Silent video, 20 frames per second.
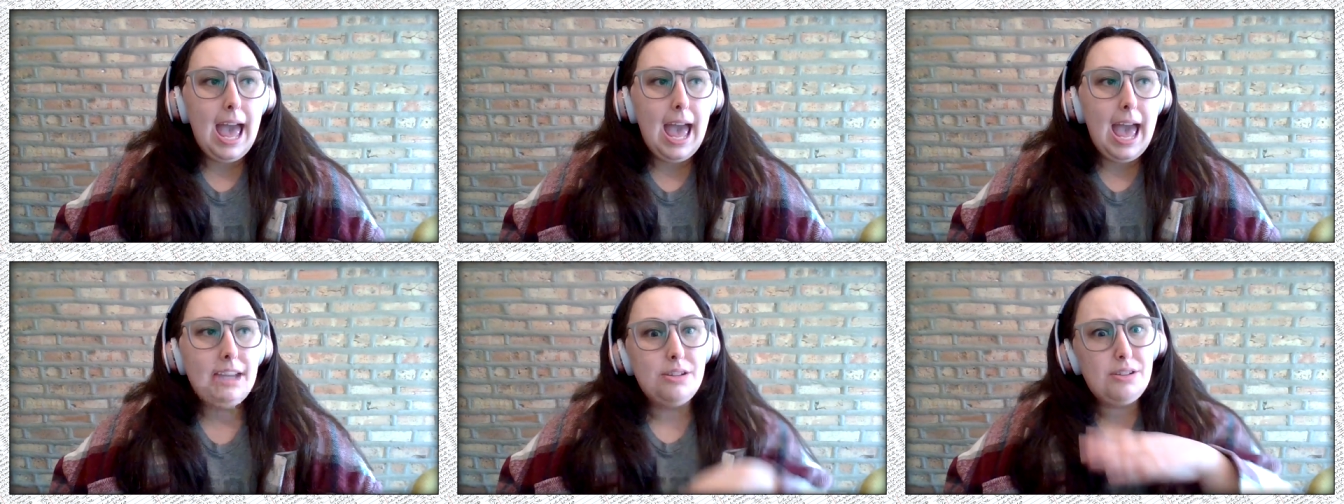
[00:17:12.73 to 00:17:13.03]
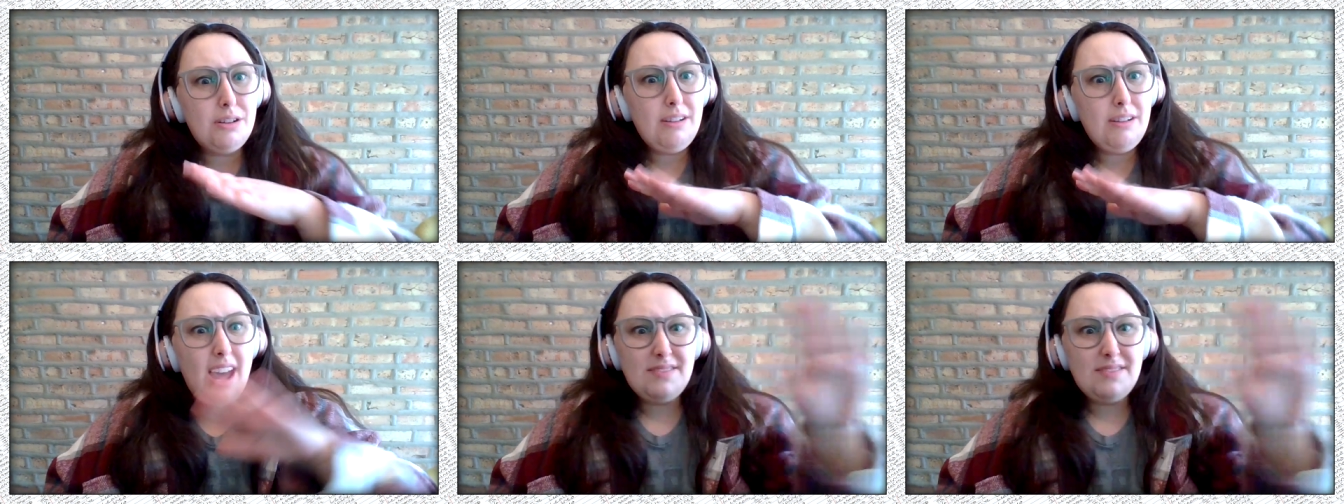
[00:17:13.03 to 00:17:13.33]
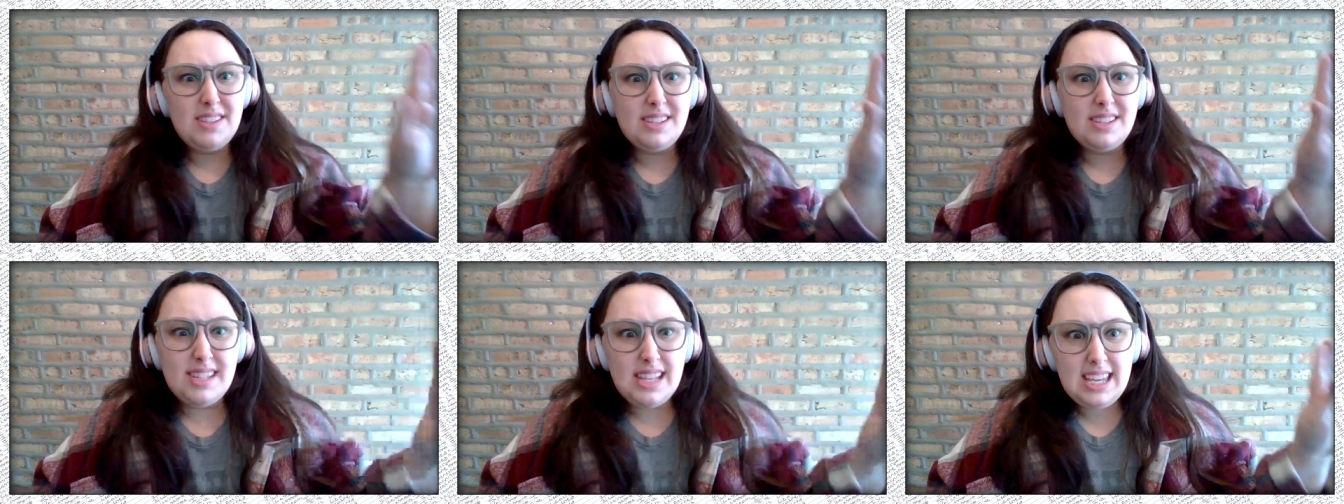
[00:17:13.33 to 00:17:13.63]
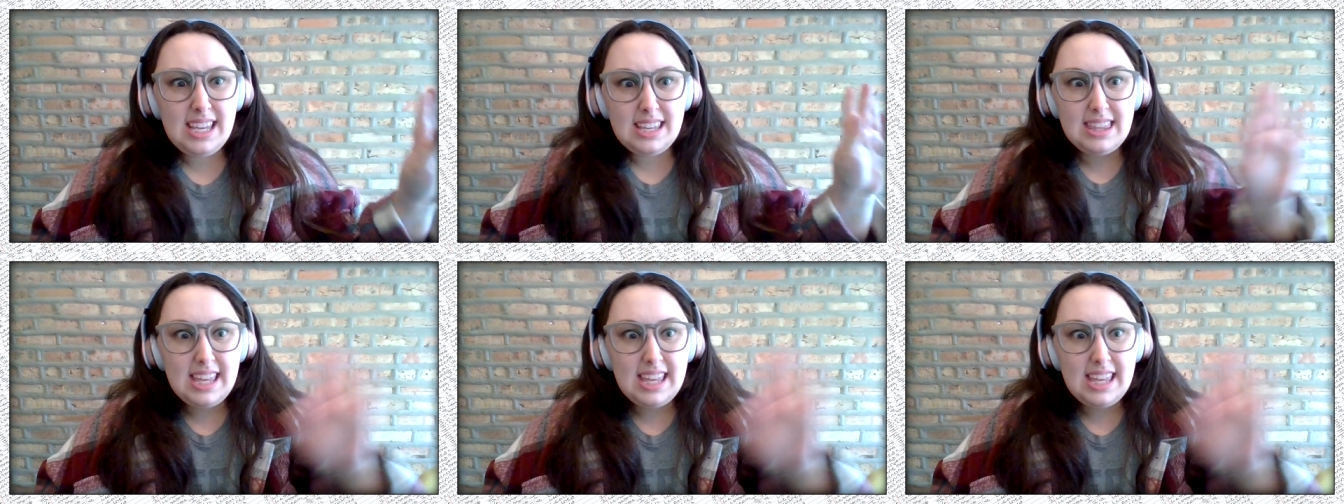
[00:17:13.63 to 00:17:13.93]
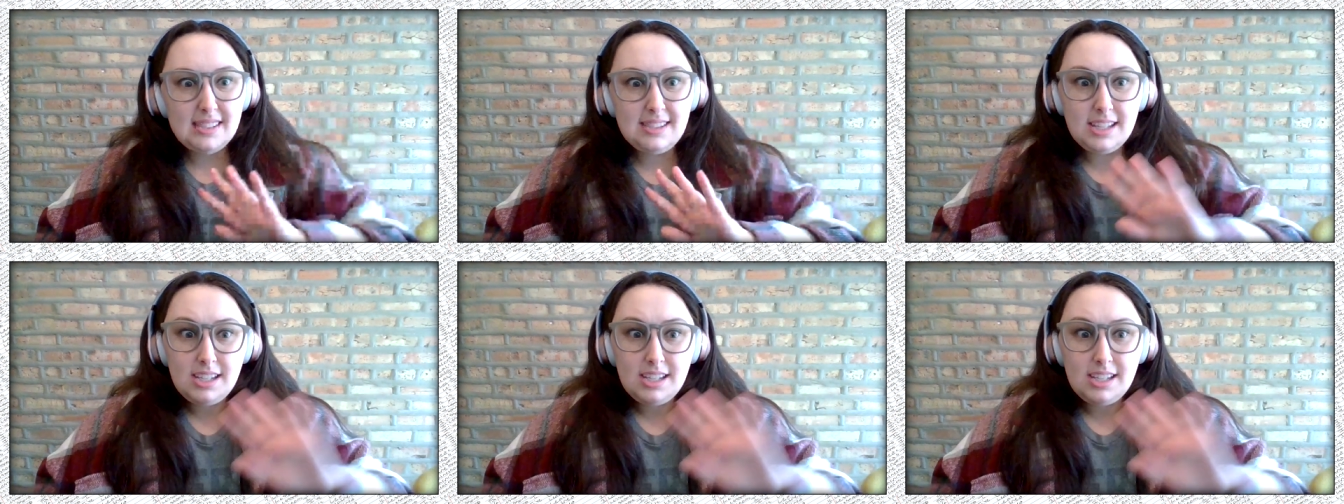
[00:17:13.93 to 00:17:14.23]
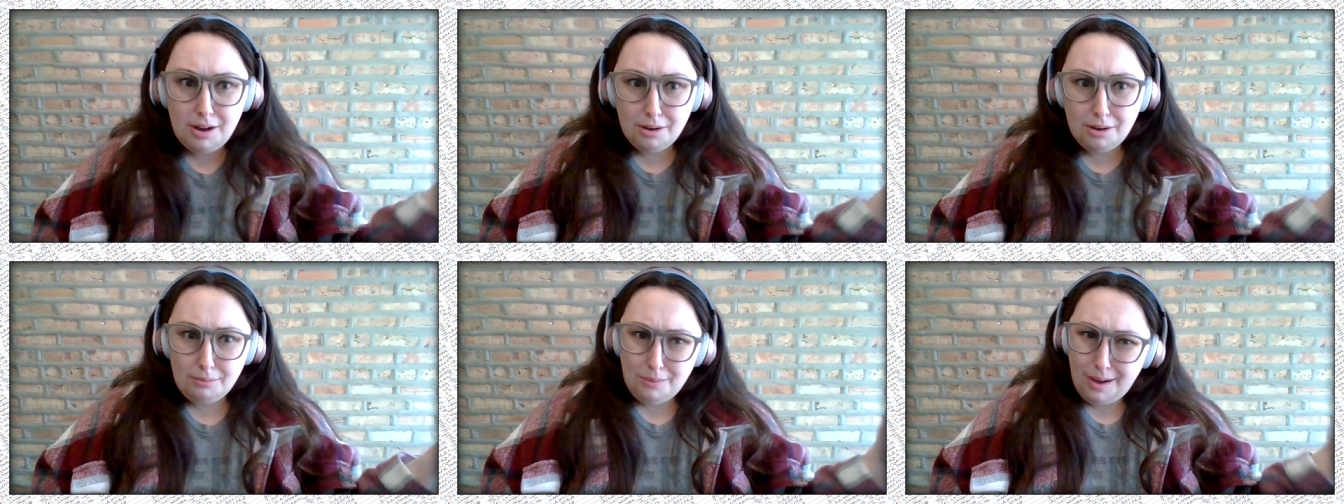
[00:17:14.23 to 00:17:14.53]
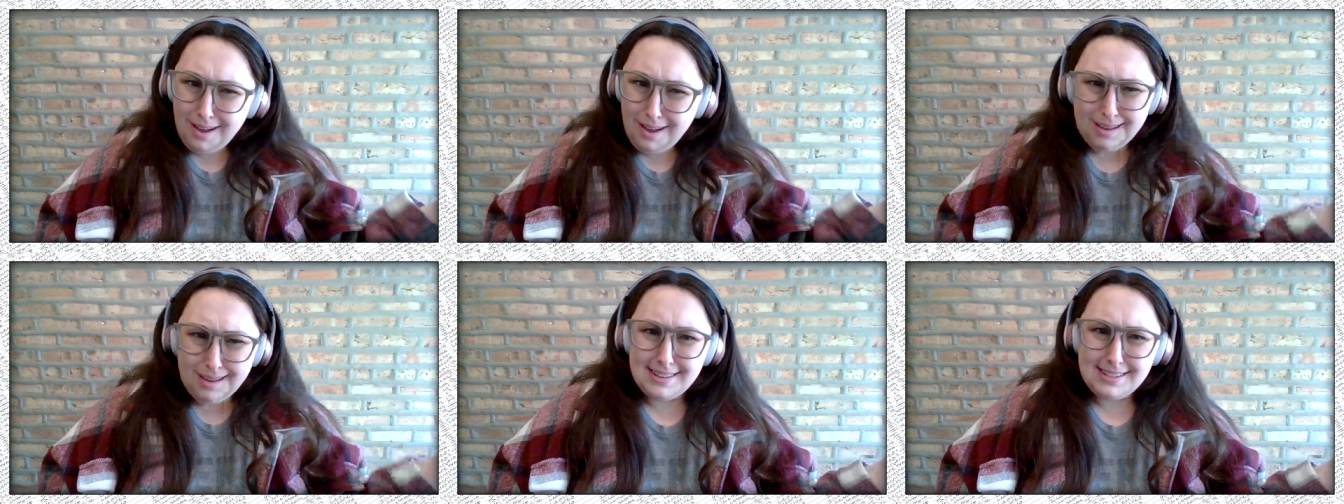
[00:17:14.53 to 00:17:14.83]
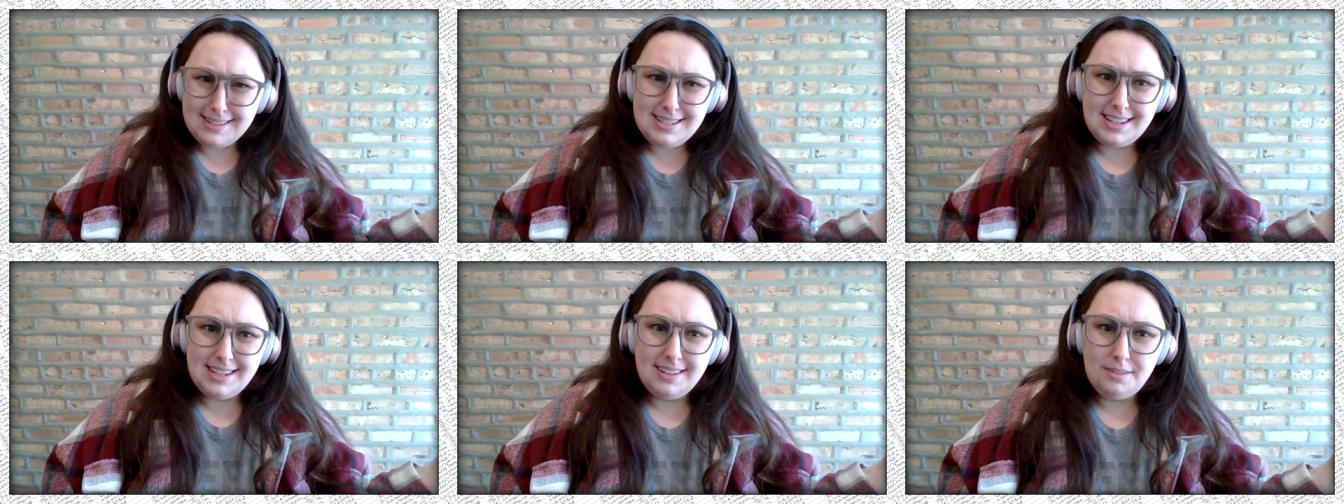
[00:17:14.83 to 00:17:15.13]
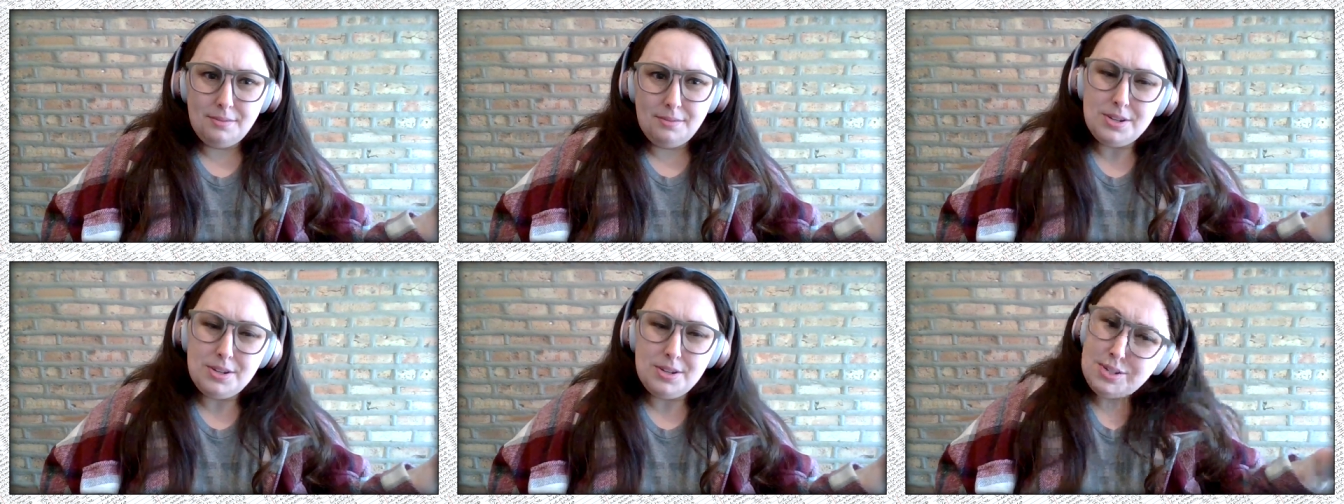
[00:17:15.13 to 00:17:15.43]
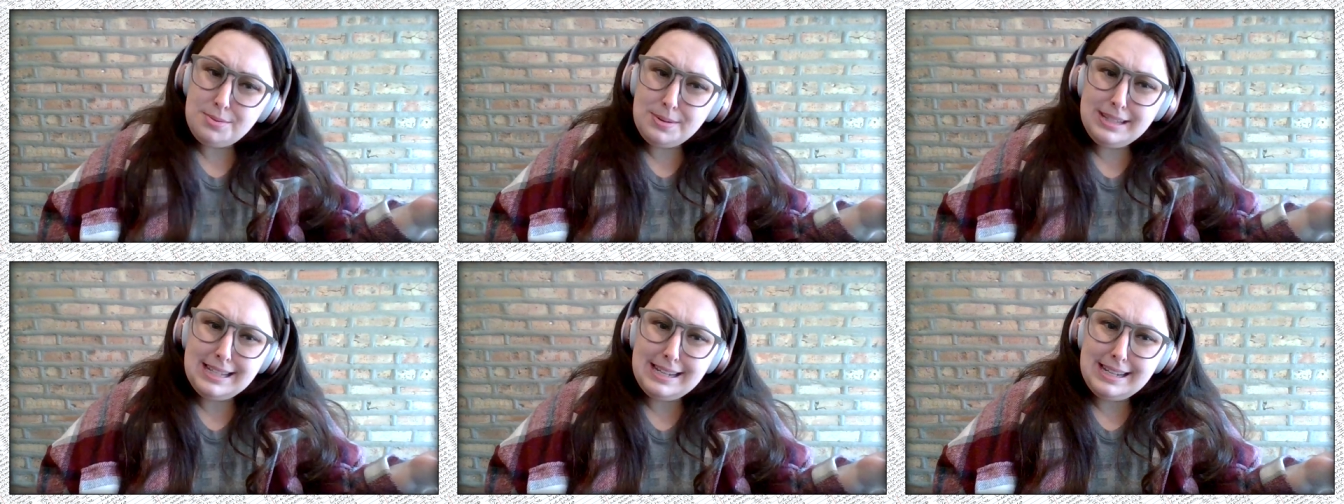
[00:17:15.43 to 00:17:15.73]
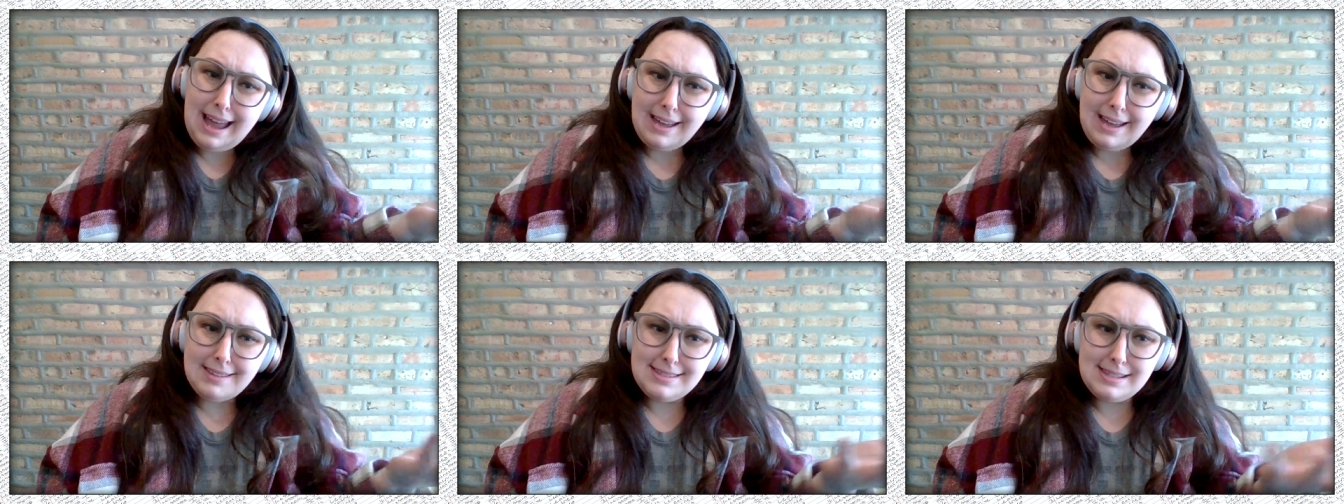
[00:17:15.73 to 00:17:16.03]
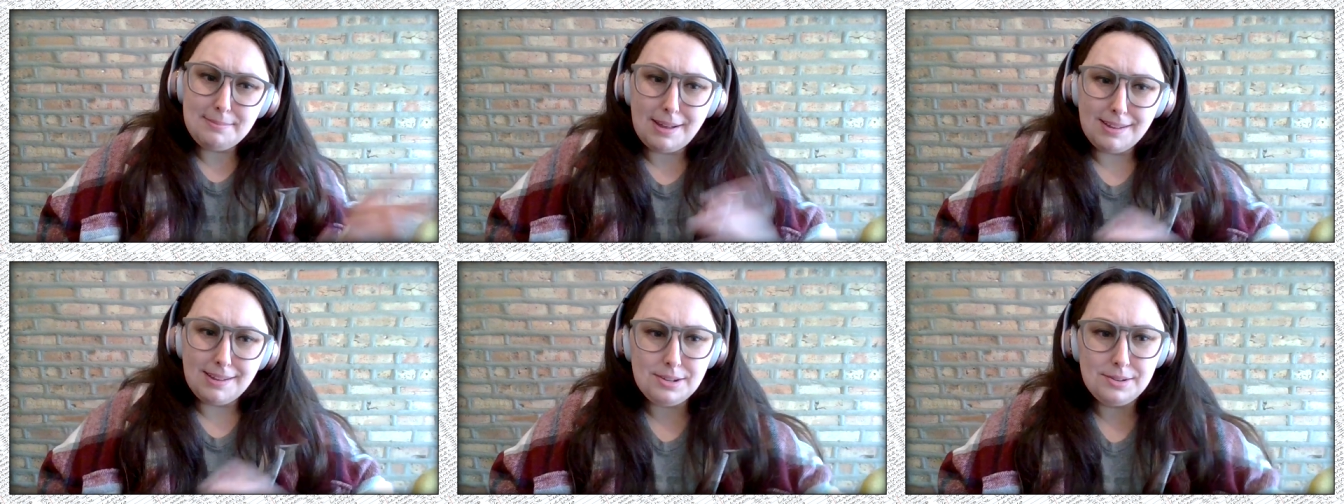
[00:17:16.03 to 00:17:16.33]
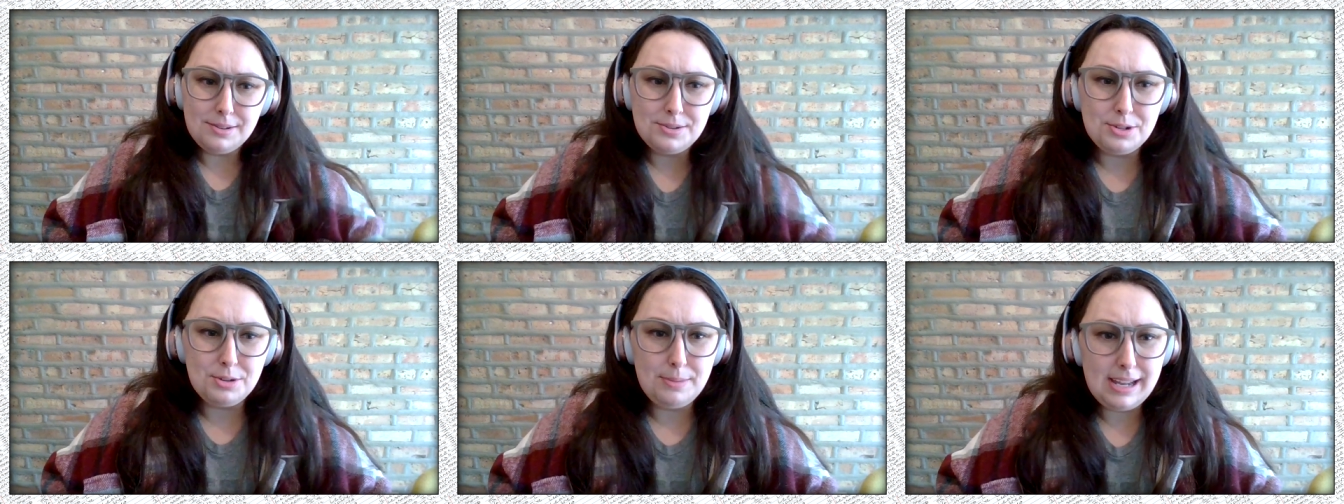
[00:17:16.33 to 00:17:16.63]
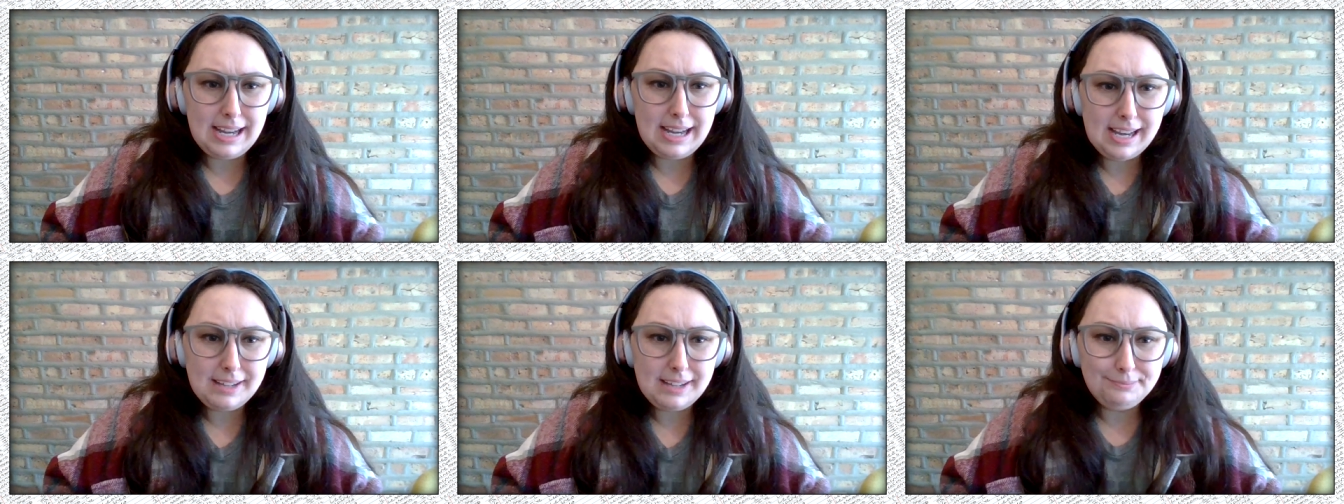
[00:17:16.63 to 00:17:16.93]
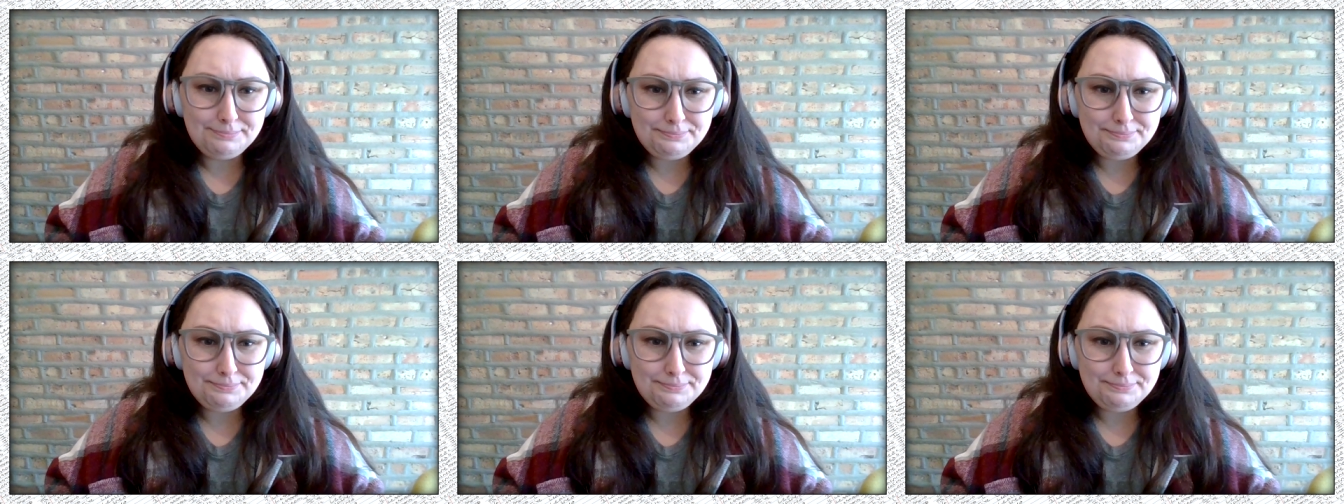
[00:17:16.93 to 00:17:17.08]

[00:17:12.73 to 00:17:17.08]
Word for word: And you don't have to see things that you don't want, which is really nice about social media.